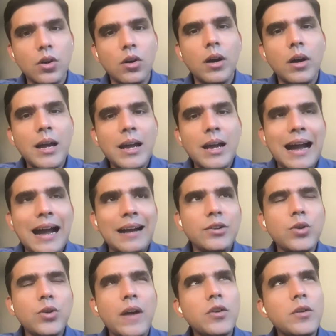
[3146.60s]
So and
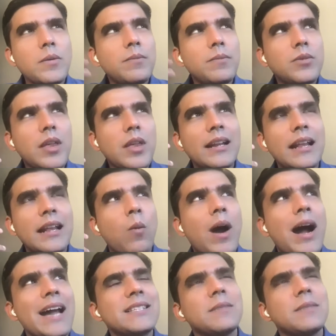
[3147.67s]
you have to think like,
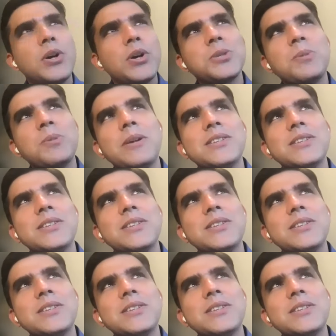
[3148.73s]
why is it possible?